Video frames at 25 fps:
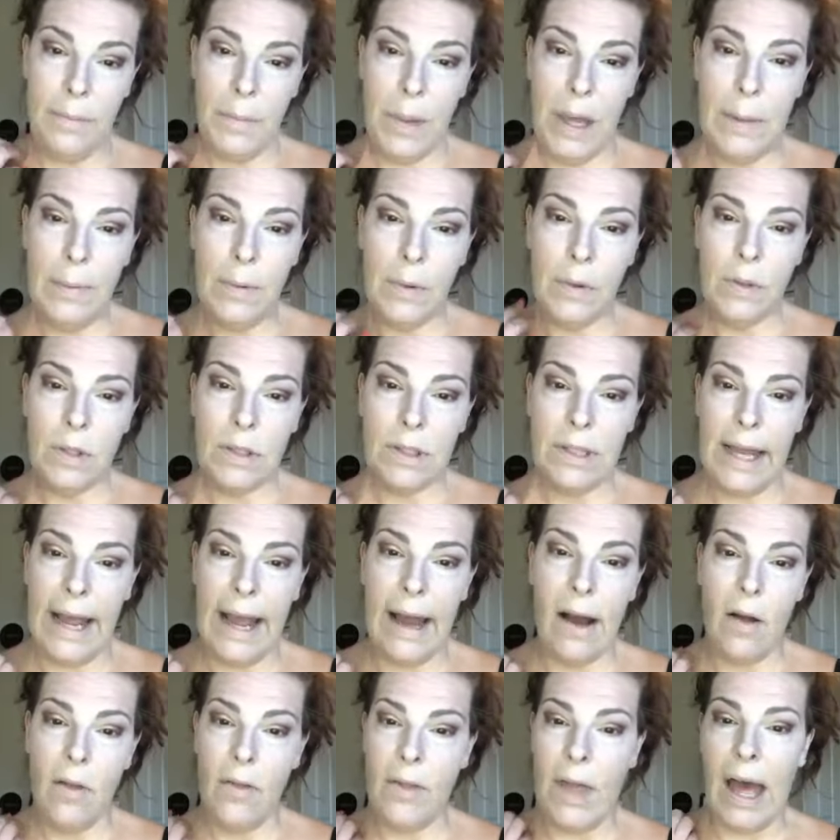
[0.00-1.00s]
people
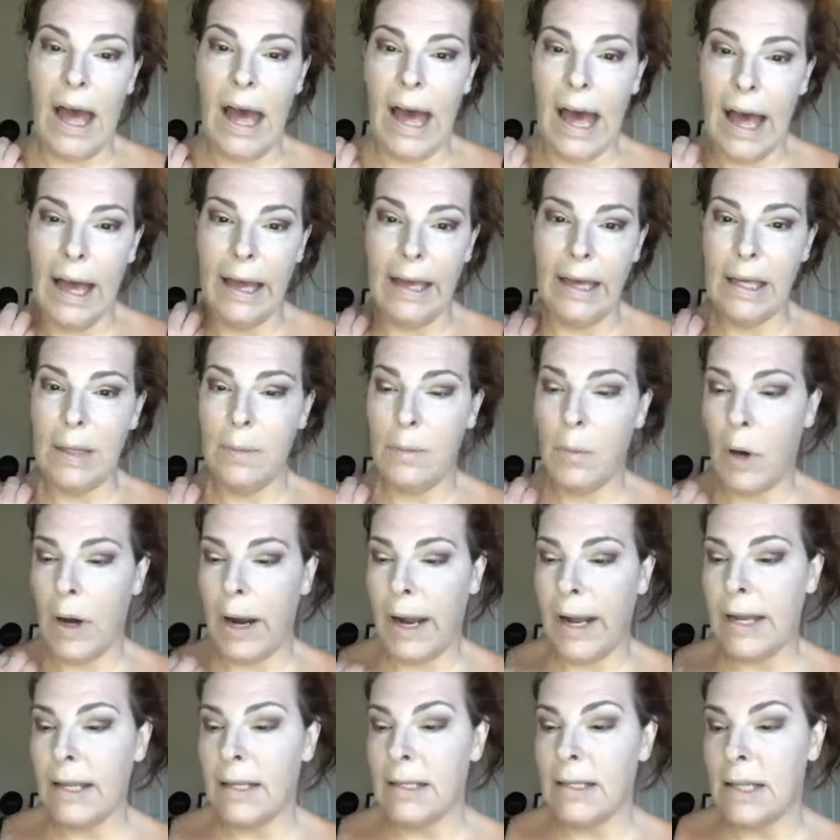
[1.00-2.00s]
tout the high-end
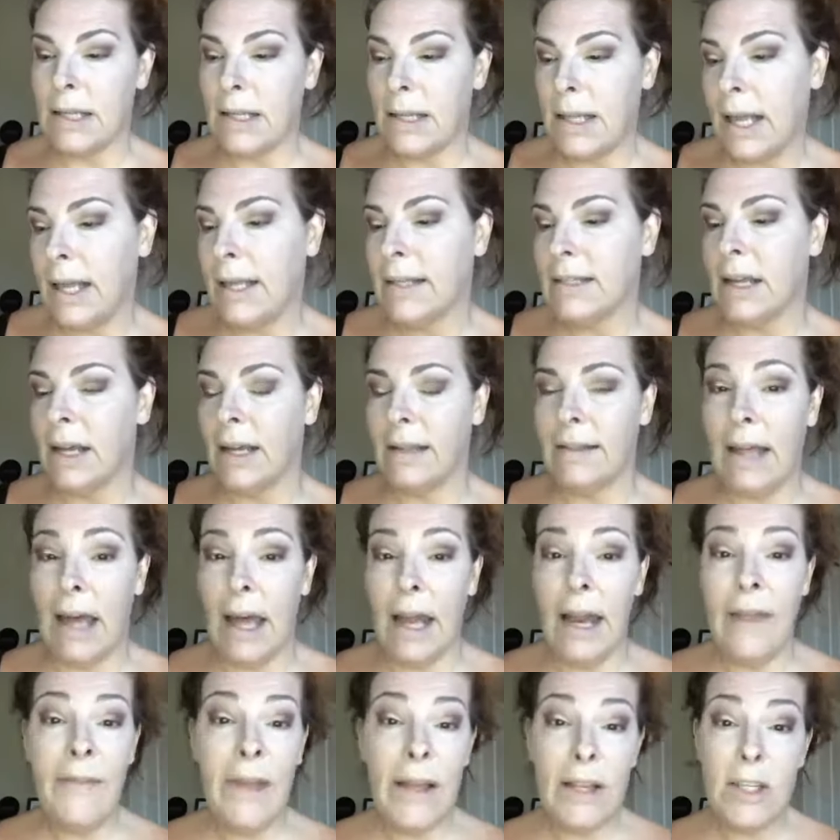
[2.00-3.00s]
brands and things like
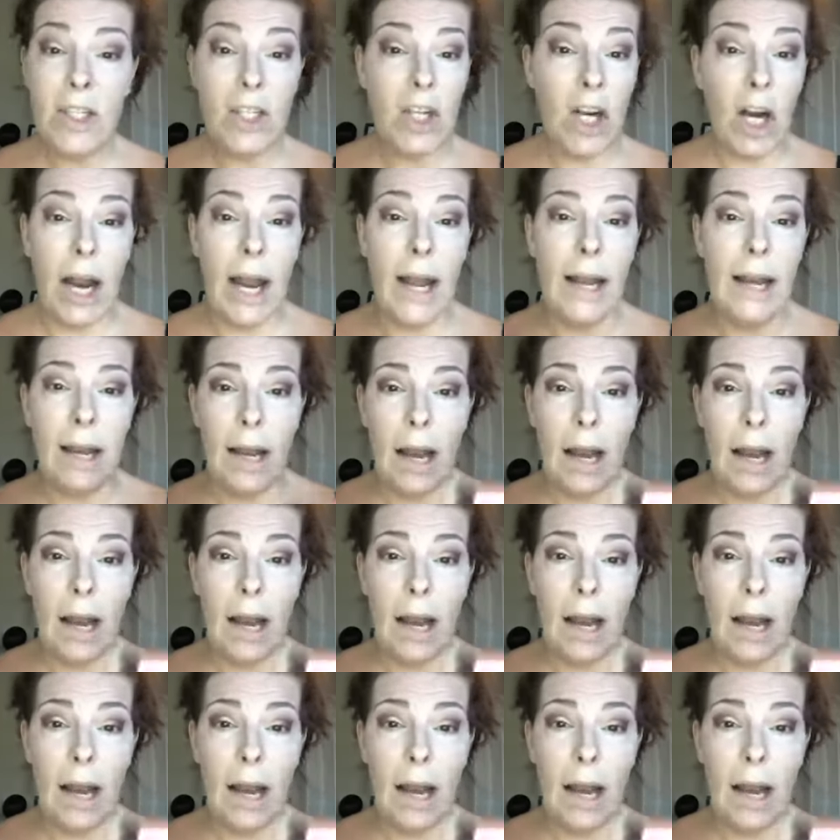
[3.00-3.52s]
that, and that's great.